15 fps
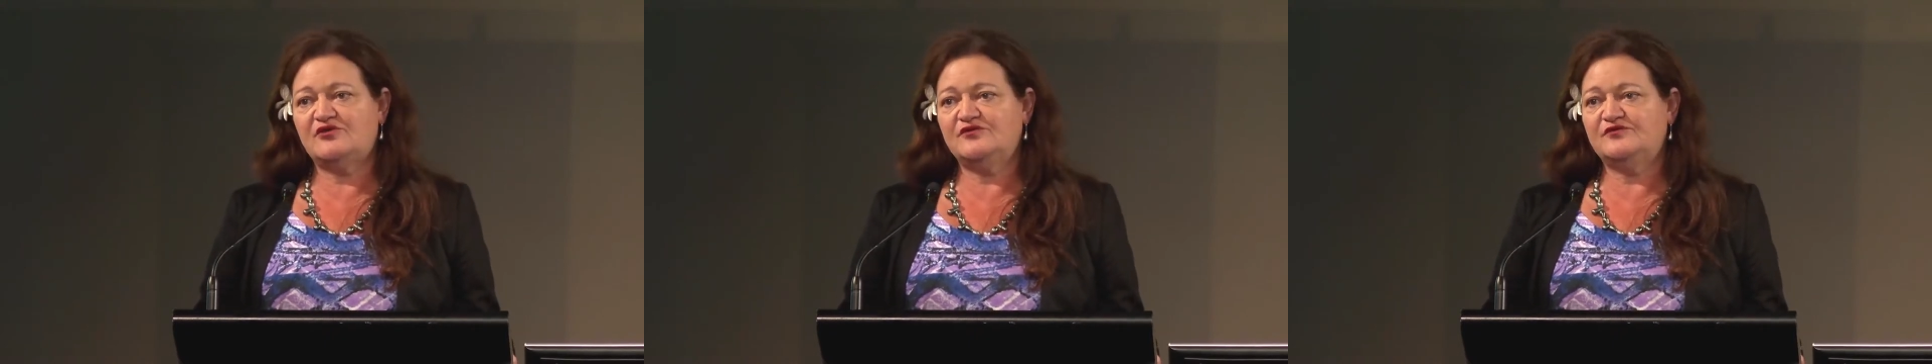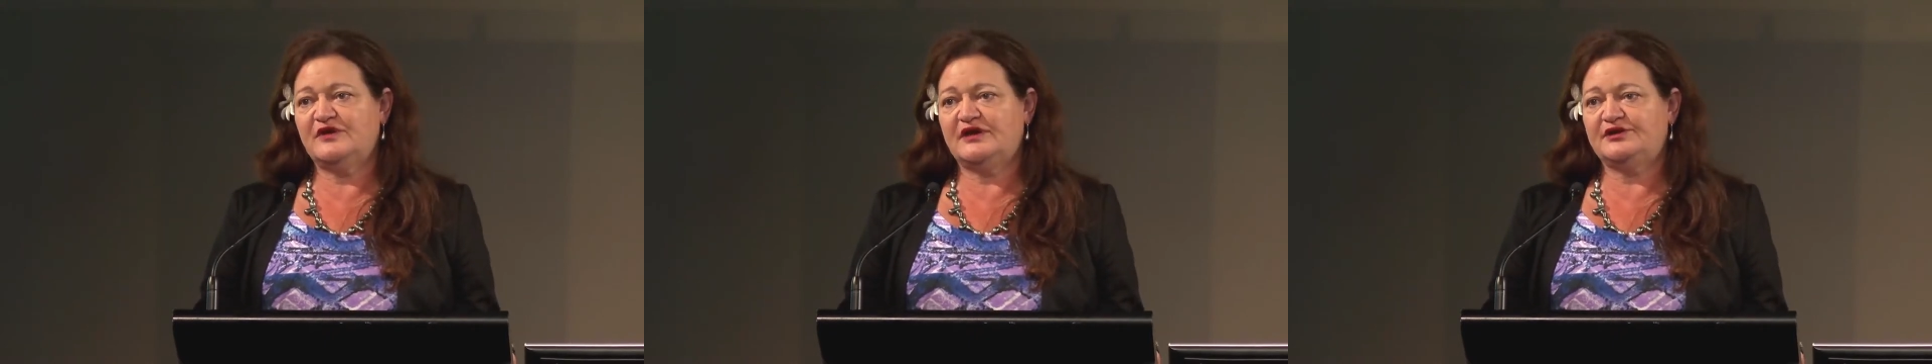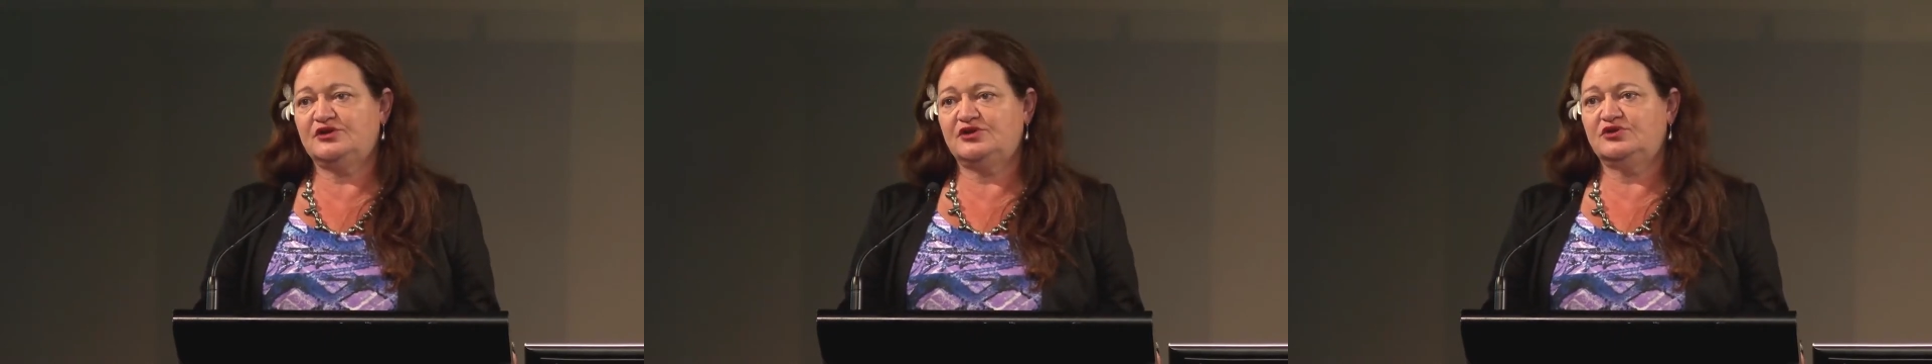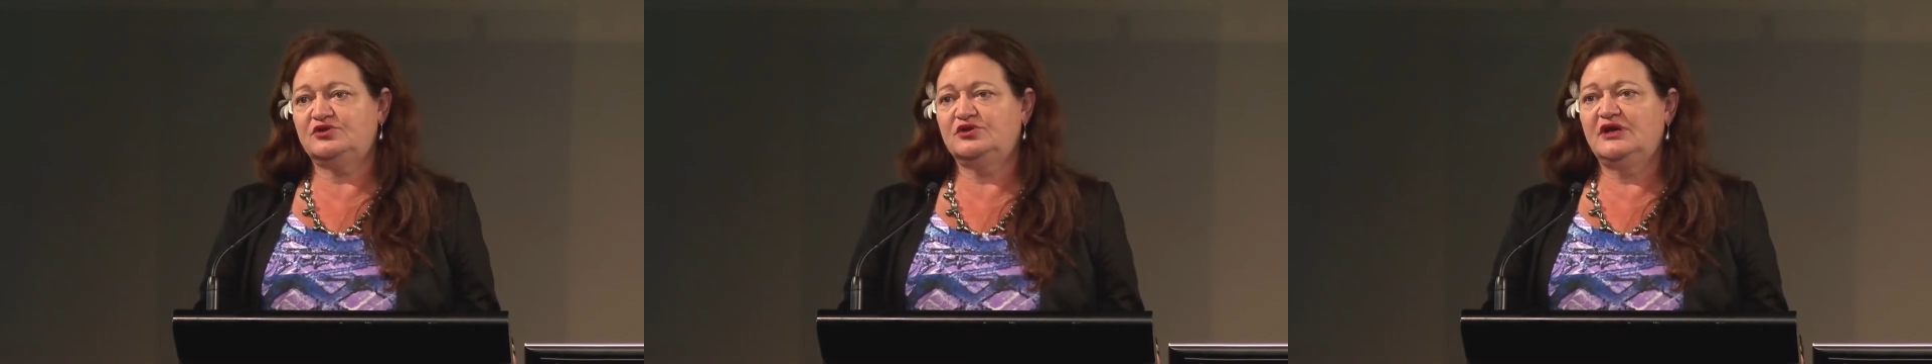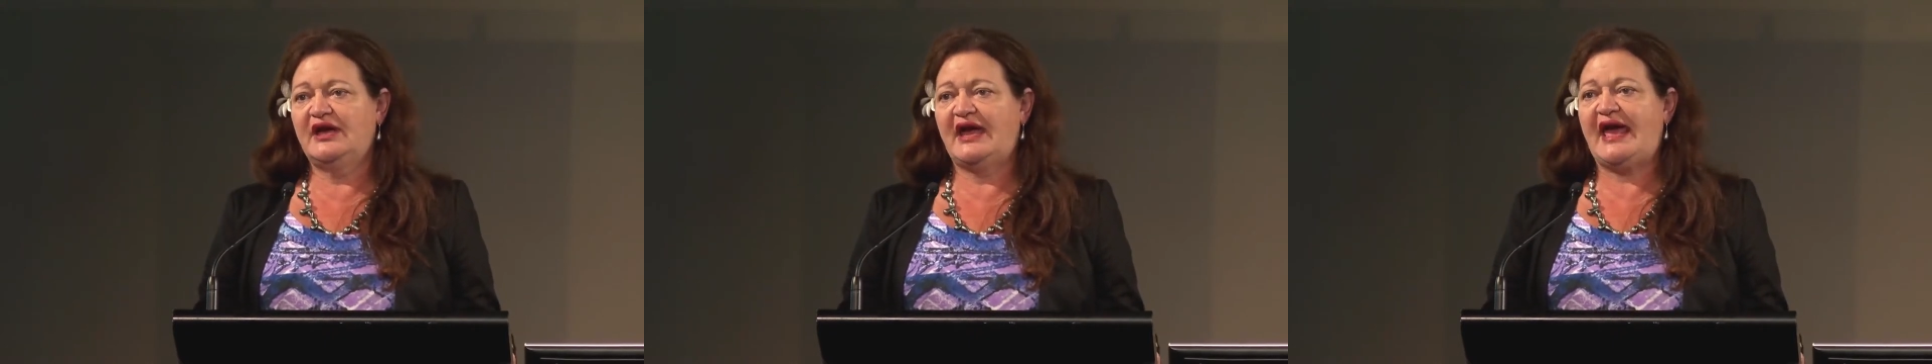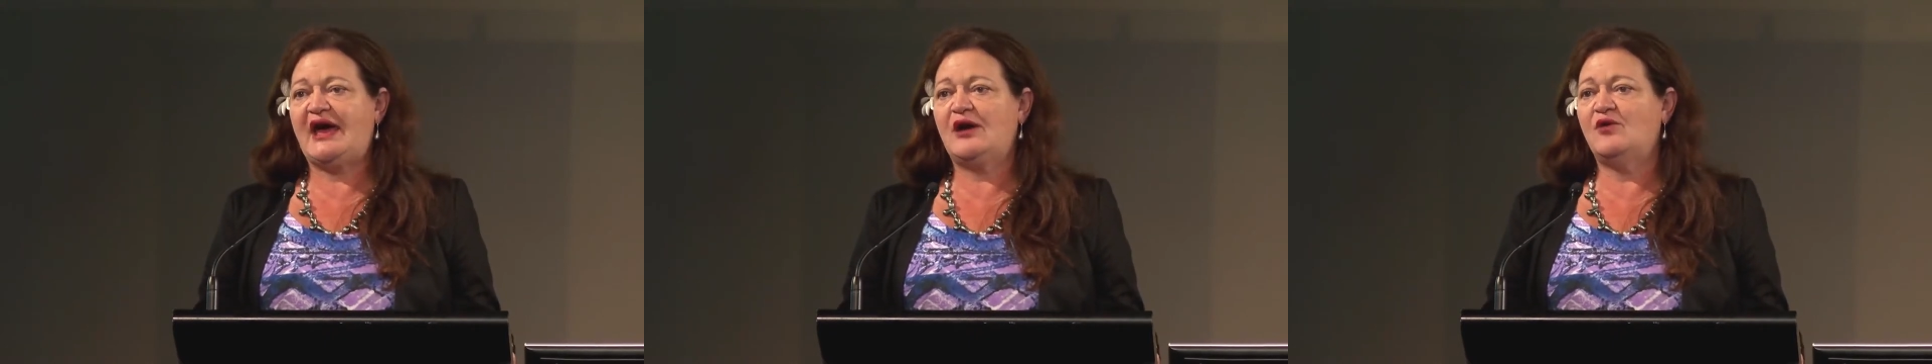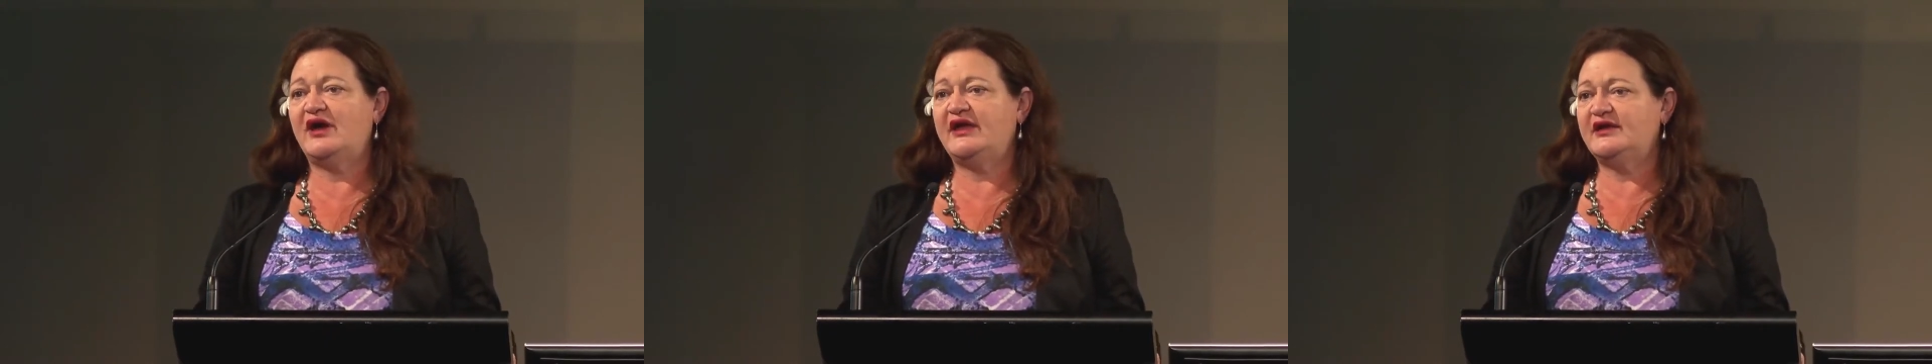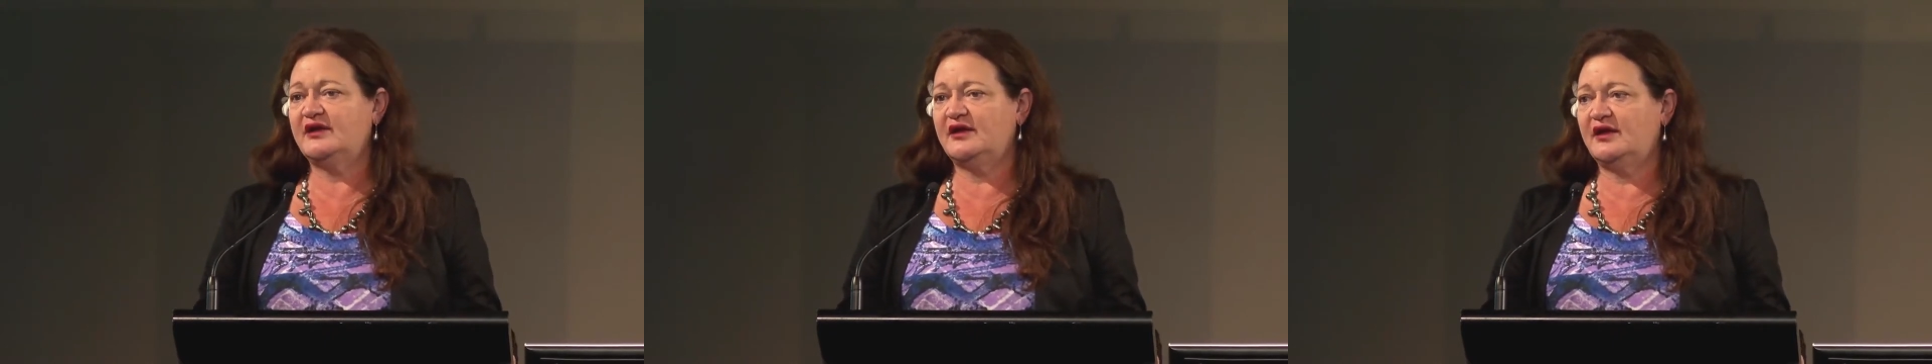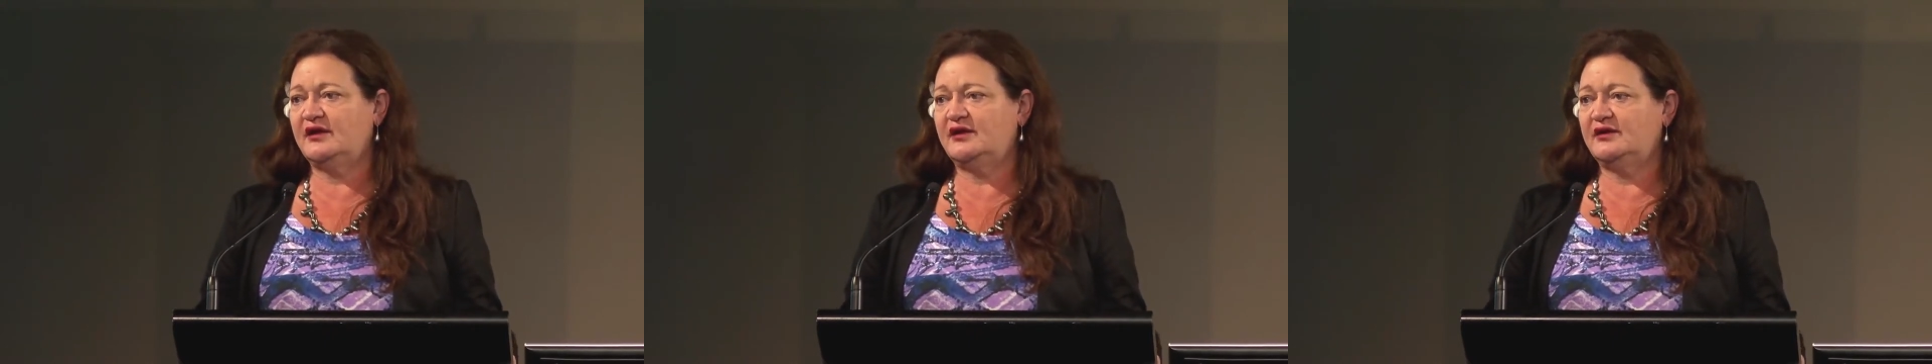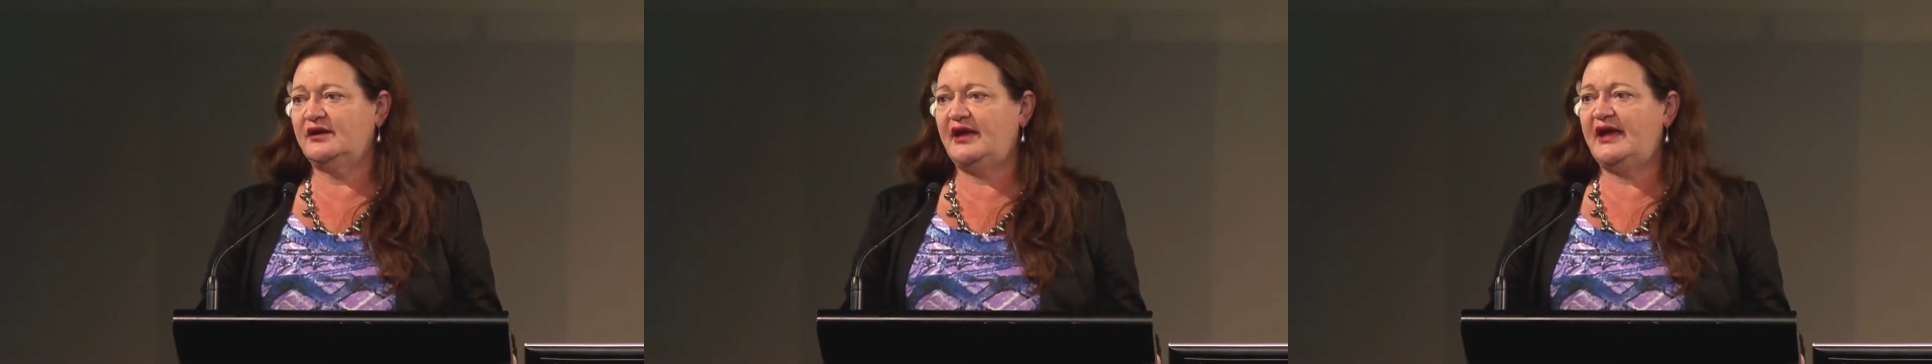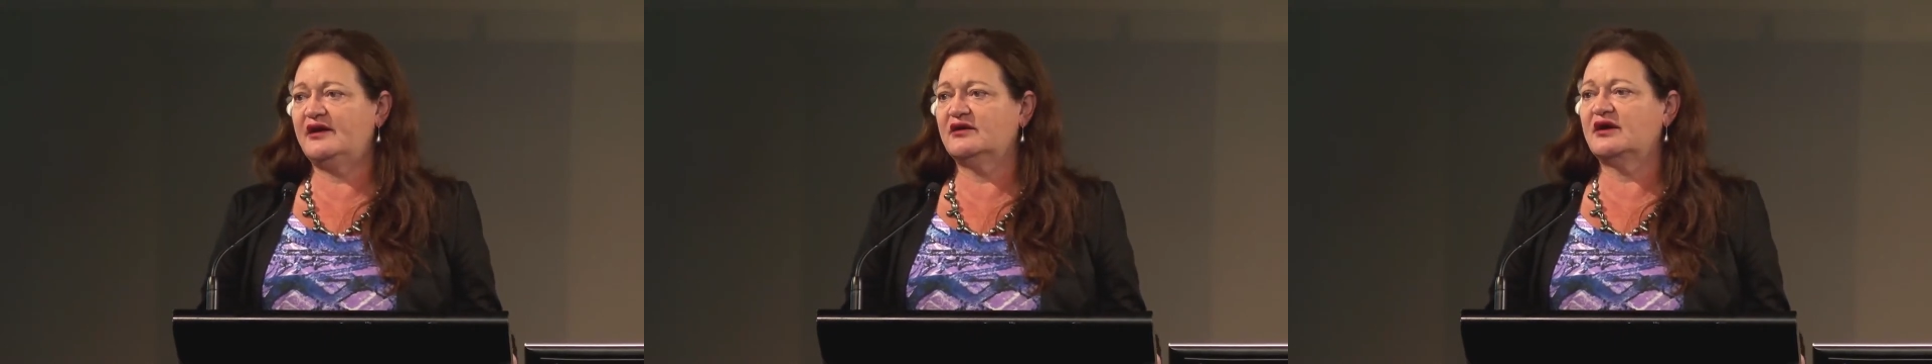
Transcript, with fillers: whānau our Ainga, our